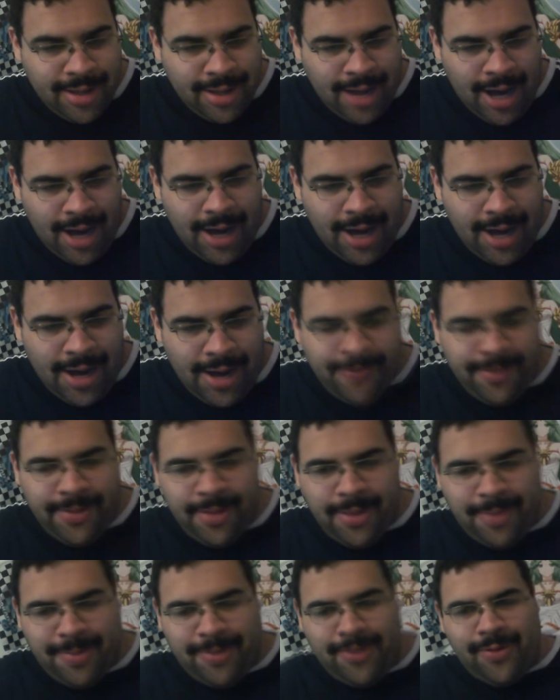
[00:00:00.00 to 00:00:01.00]
Uh,
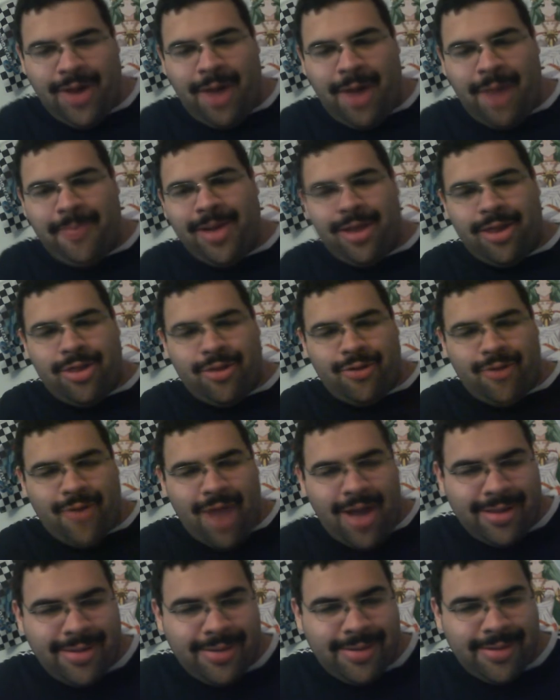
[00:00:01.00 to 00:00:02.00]
especially with helping out with the
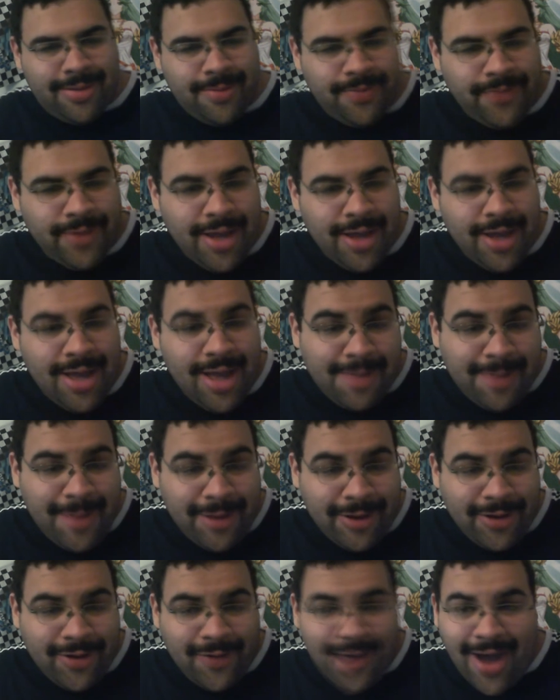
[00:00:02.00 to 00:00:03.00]
dragons.
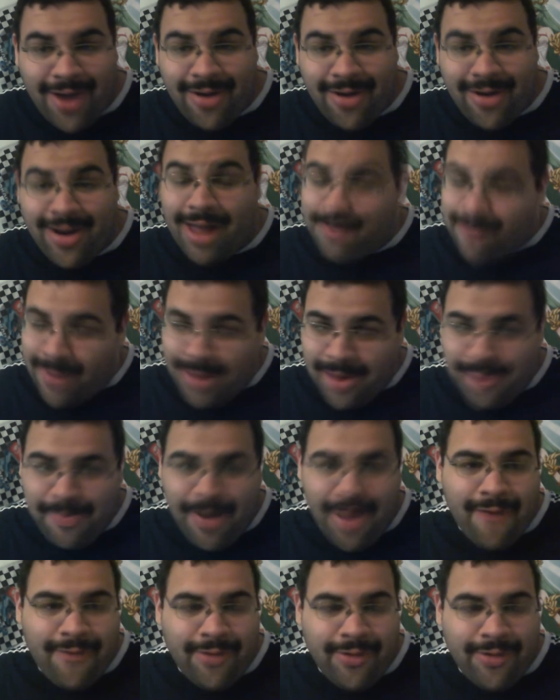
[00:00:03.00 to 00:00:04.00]
Special fighter, that's very
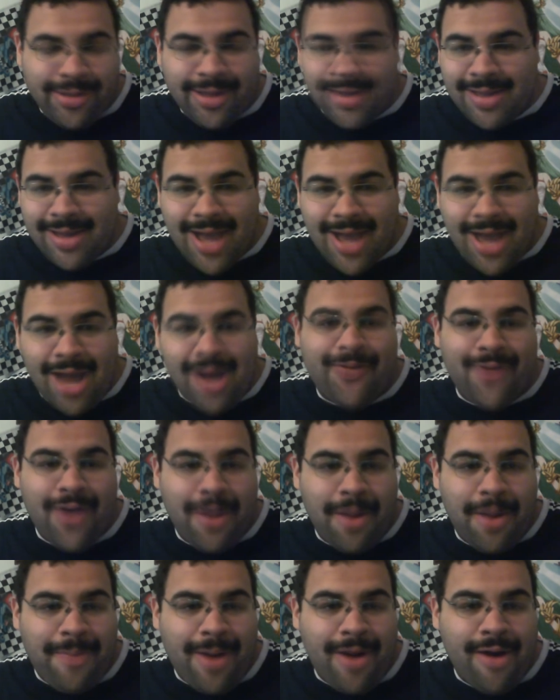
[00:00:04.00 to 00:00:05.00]
powerful. Distant count is
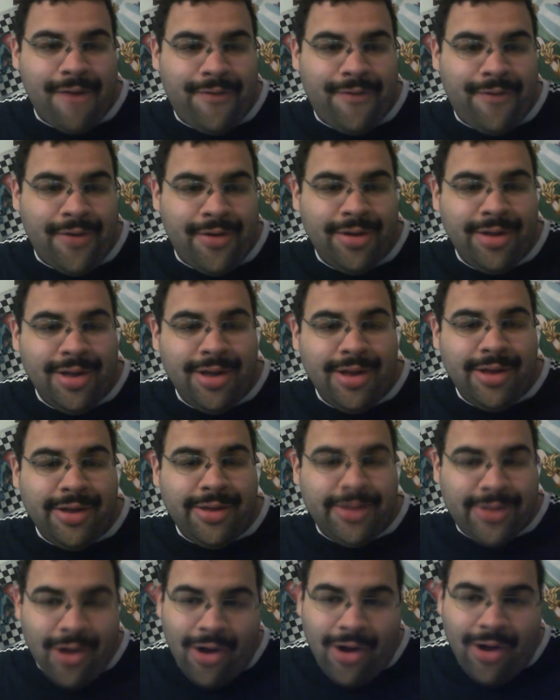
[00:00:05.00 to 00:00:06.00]
very powerful.
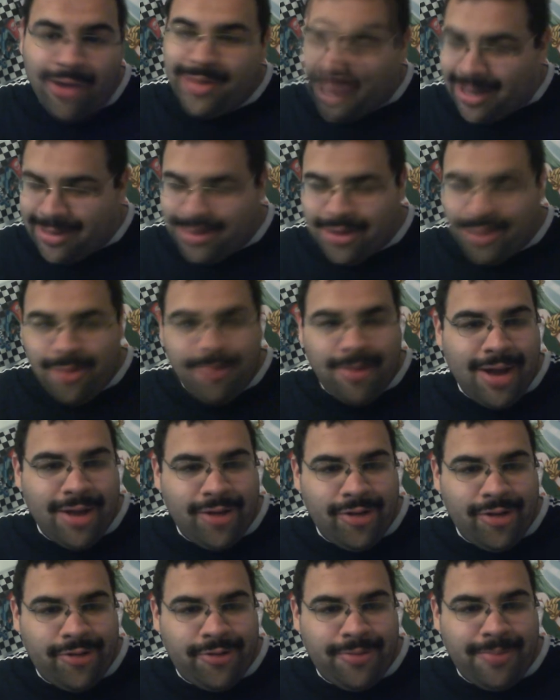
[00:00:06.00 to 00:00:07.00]
Soul, not so
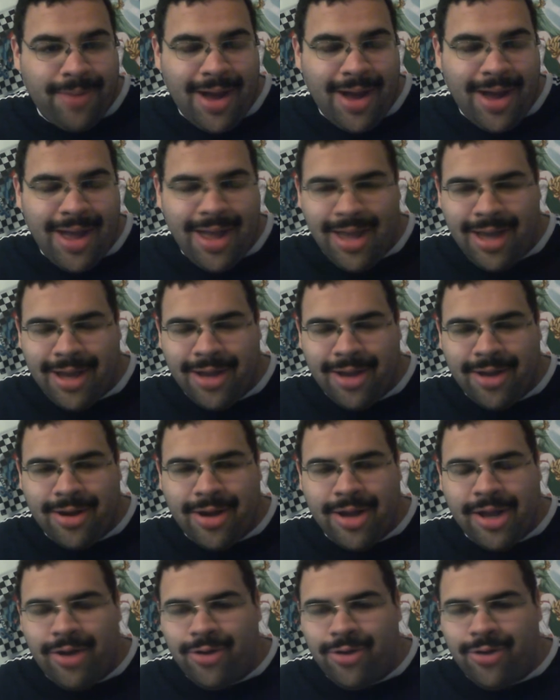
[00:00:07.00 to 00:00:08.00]
much, but it, it
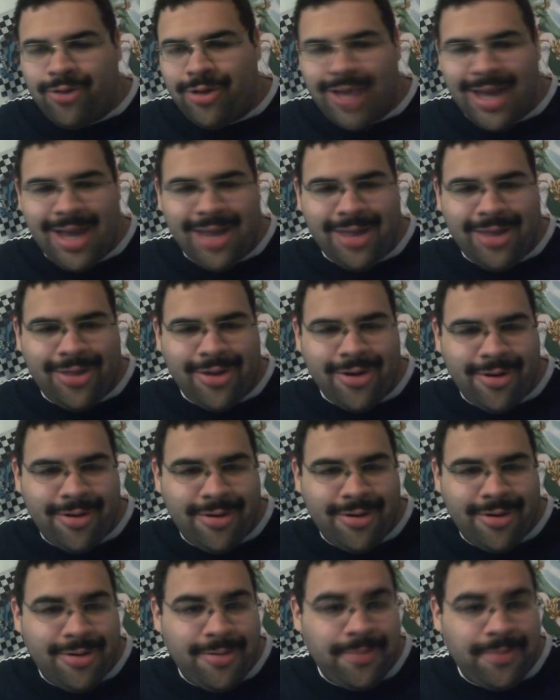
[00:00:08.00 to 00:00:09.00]
can go straight to ether.